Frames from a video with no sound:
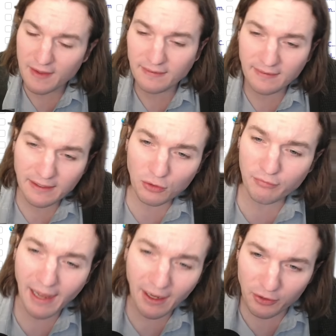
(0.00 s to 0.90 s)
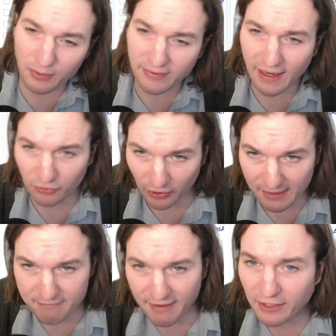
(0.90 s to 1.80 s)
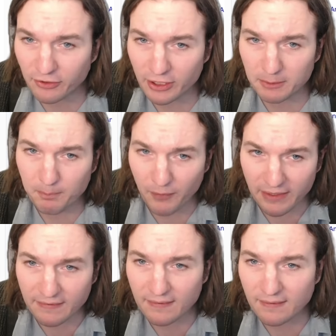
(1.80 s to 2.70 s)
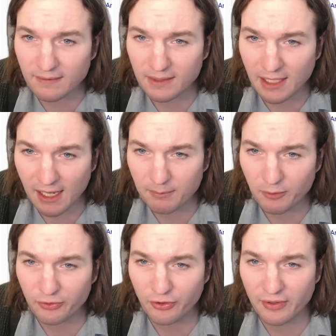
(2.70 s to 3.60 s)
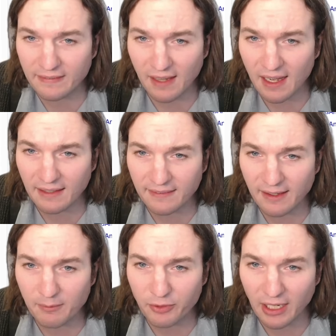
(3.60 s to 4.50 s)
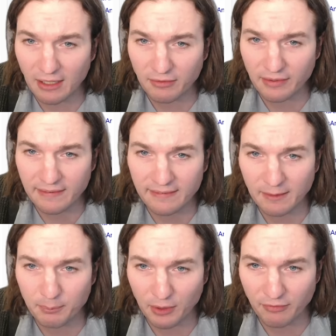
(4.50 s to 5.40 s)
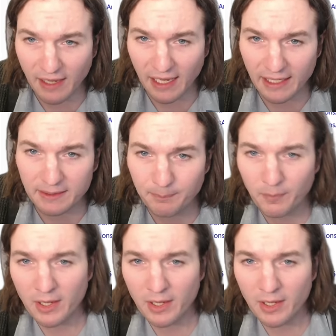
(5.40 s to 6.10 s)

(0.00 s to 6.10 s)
and this single value is actually a vector. This comes to this concept of simplifying.